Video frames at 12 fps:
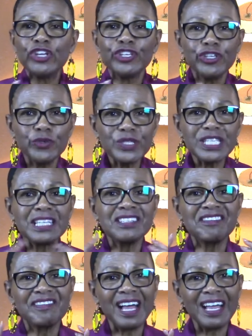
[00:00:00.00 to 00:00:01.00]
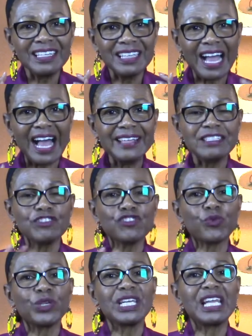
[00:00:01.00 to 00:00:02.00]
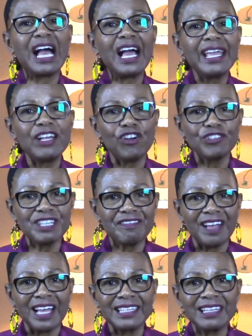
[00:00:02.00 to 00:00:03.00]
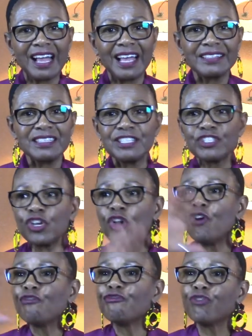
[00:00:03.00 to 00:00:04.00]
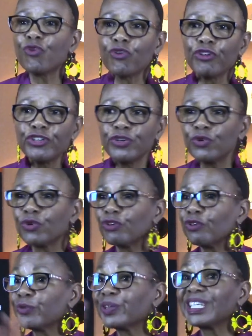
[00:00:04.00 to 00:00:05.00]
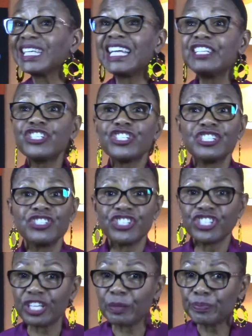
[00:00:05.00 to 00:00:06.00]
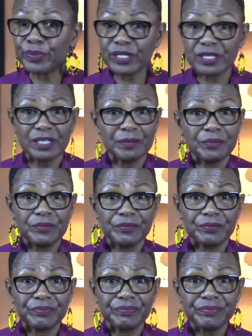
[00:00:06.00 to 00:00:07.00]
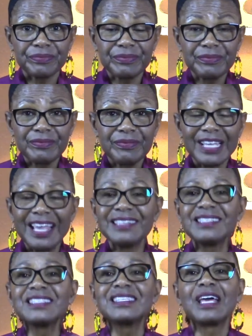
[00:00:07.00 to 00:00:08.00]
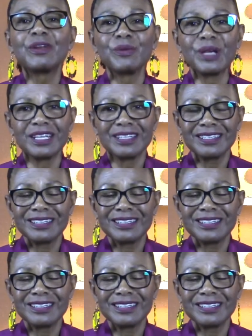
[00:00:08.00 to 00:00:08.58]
using divine guidance, relying on divine guidance for your relationships, etc.?